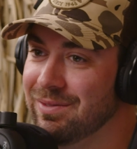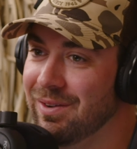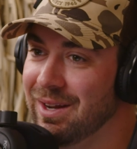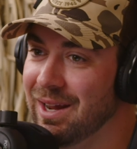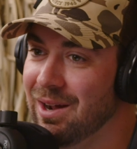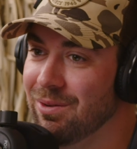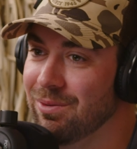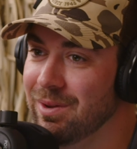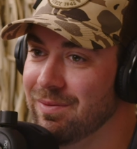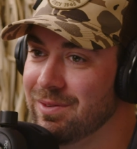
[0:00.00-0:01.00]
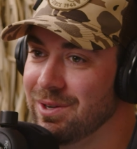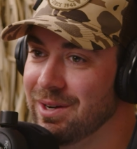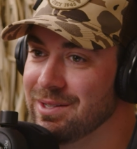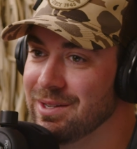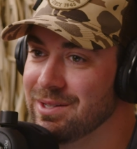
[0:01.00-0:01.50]
funny how we've
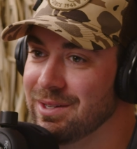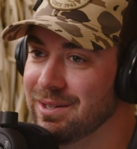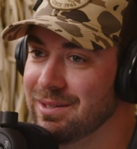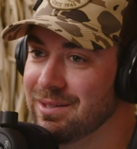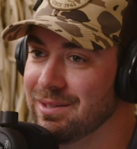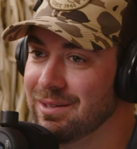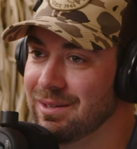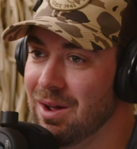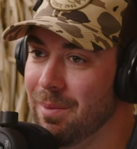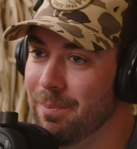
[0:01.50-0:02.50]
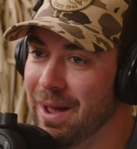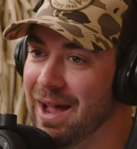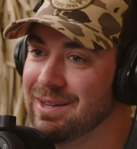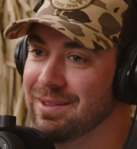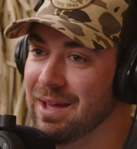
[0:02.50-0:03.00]
transitioned not
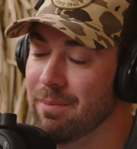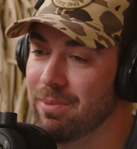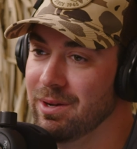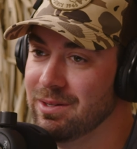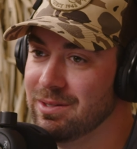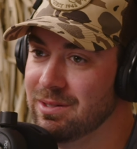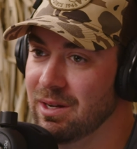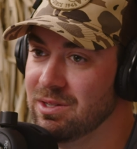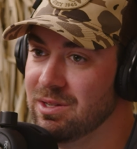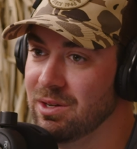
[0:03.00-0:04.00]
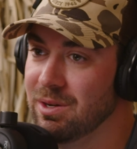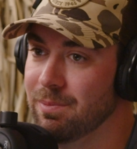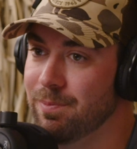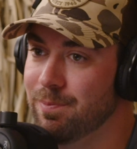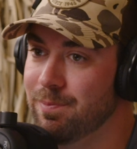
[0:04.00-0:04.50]
back to that, but it's such a
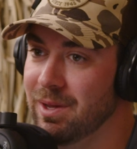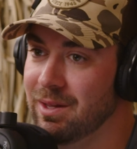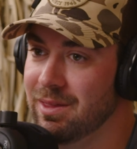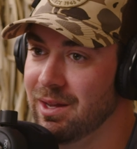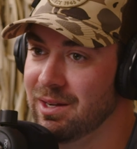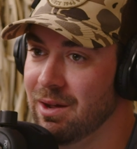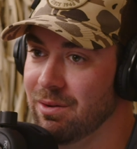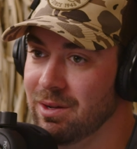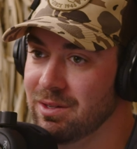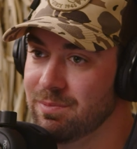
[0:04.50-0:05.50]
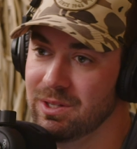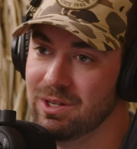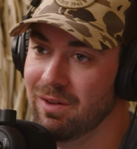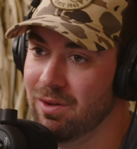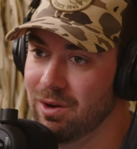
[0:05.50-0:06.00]
big thing nowadays. Me and
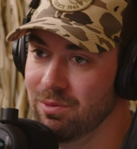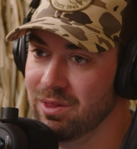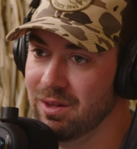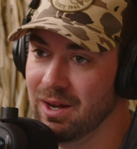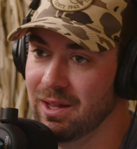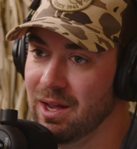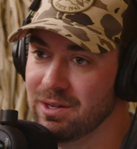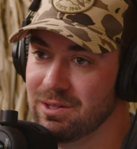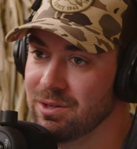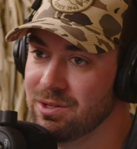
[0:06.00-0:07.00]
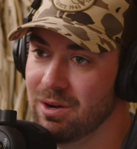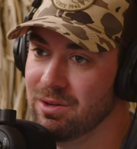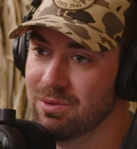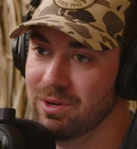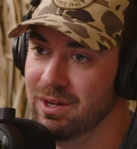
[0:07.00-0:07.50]
Jeff hunted with a guy last year, shot a
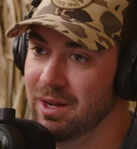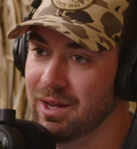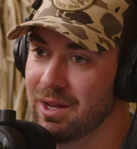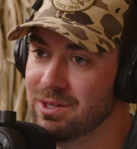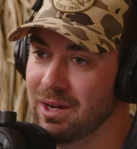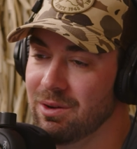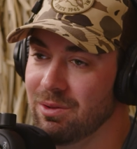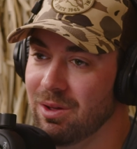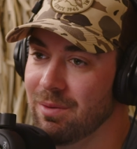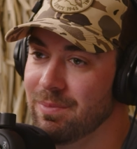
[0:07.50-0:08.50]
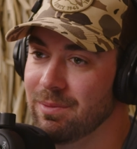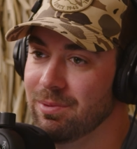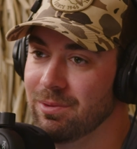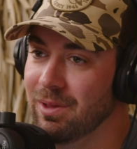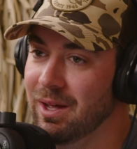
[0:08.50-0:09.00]
28 gauge. I know a lot of
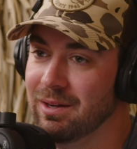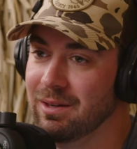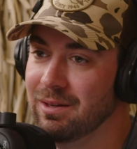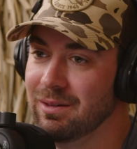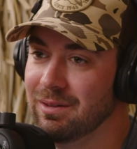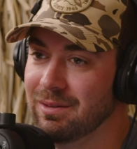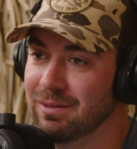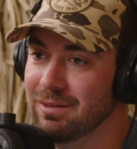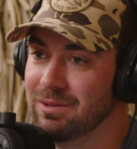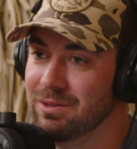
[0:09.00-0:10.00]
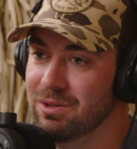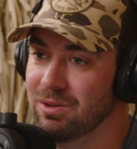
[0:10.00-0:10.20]
people that shoot